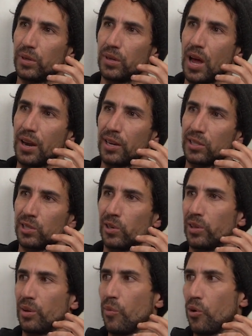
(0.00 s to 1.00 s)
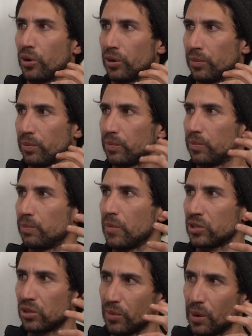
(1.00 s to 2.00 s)
not necessarily the motor
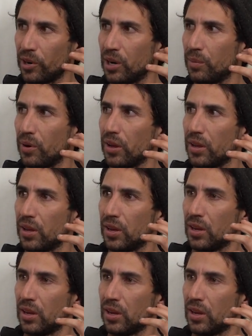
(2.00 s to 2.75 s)
muscle memory, but